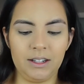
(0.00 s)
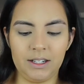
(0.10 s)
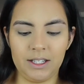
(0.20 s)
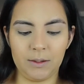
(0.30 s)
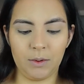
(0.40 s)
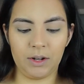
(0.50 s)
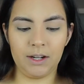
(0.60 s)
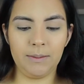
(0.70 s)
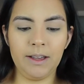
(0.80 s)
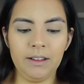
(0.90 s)

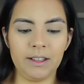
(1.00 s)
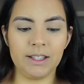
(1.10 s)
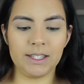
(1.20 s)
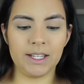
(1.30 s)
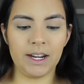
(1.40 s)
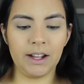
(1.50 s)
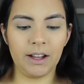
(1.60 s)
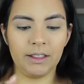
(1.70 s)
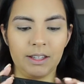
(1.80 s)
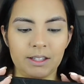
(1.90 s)
disappointed about. Instead, I
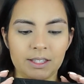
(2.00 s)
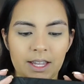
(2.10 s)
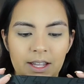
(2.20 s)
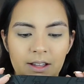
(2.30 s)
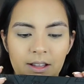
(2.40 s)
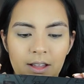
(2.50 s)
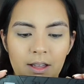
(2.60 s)
got this like